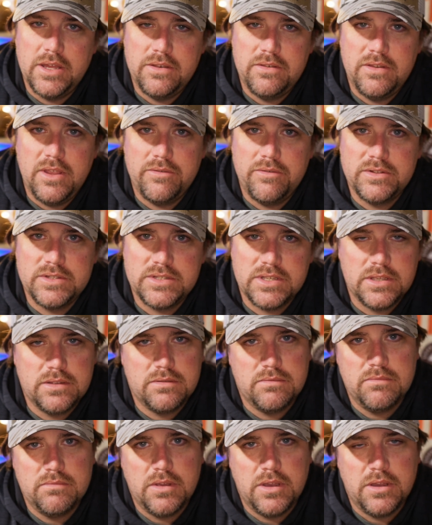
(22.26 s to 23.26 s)
Devin's
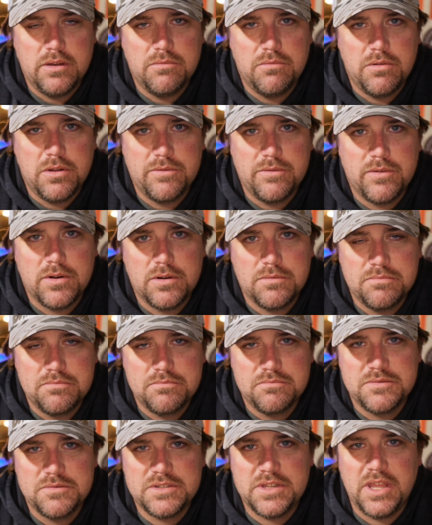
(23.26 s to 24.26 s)
one of our
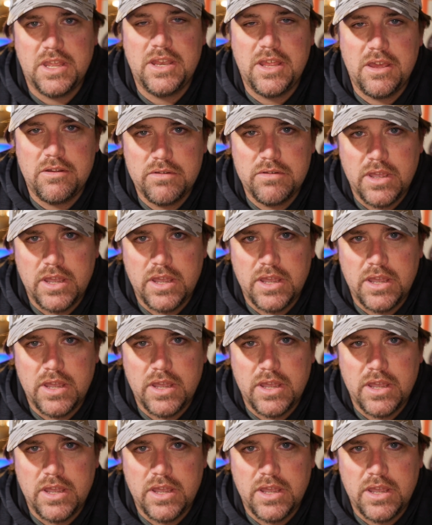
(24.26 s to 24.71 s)
standout